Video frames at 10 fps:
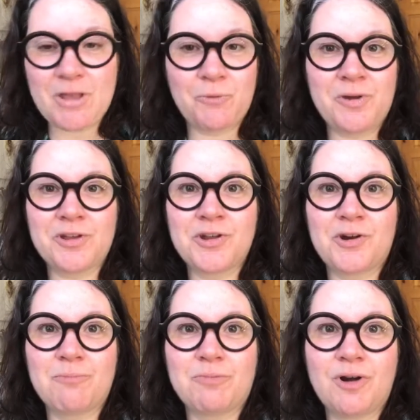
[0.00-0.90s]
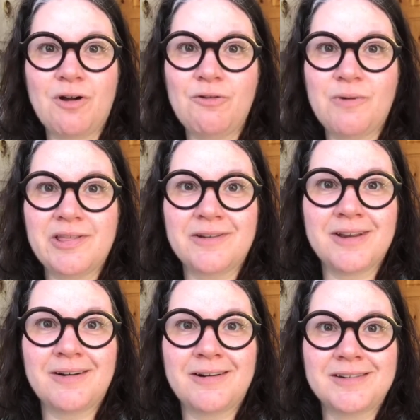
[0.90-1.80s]
whether you're a pro, whether
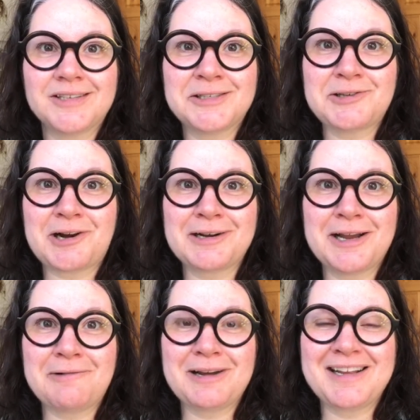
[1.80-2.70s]
you're just starting out,